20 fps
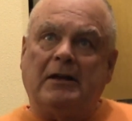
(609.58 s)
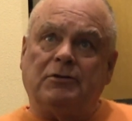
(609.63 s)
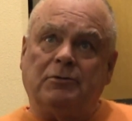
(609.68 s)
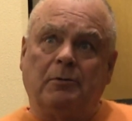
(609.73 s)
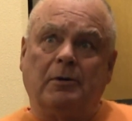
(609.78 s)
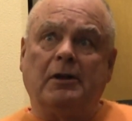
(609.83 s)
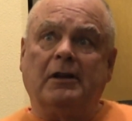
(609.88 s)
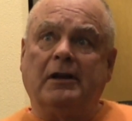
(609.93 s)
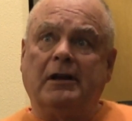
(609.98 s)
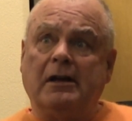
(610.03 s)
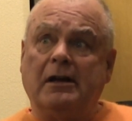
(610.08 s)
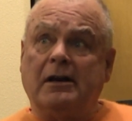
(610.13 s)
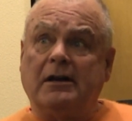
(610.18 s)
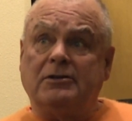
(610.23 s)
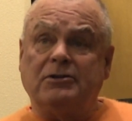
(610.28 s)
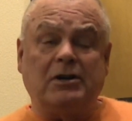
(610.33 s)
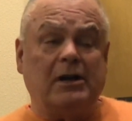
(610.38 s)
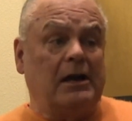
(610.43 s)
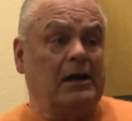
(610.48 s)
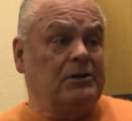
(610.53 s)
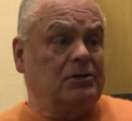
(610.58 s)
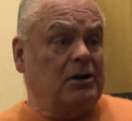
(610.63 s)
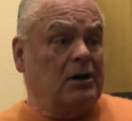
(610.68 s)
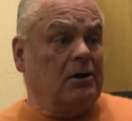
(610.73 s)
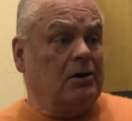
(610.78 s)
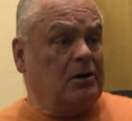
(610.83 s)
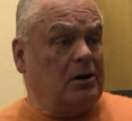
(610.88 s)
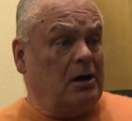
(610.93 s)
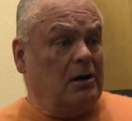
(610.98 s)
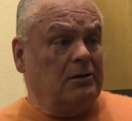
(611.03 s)
That's really going to
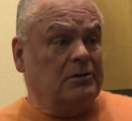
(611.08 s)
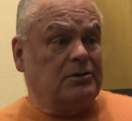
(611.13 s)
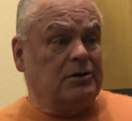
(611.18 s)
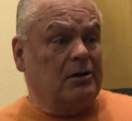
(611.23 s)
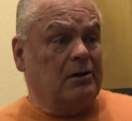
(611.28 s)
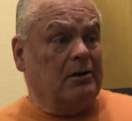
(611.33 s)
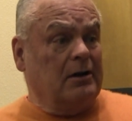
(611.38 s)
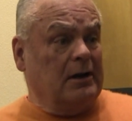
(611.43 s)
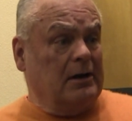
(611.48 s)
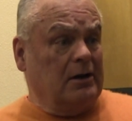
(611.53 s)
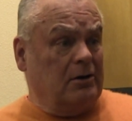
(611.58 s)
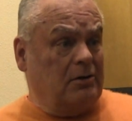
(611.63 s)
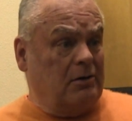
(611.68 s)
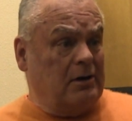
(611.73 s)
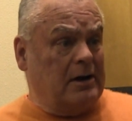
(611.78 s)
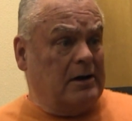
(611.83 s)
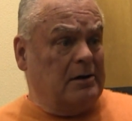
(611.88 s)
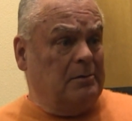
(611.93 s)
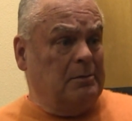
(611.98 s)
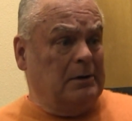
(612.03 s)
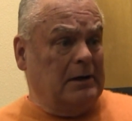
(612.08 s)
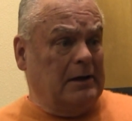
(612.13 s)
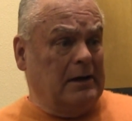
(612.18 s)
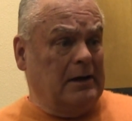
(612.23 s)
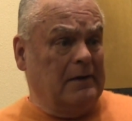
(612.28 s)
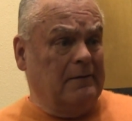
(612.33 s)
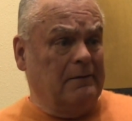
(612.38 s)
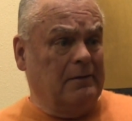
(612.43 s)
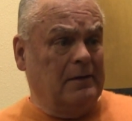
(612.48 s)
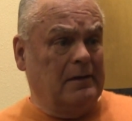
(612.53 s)
change our culture
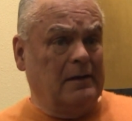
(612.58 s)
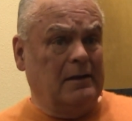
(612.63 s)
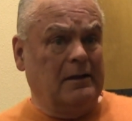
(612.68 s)
incredibly.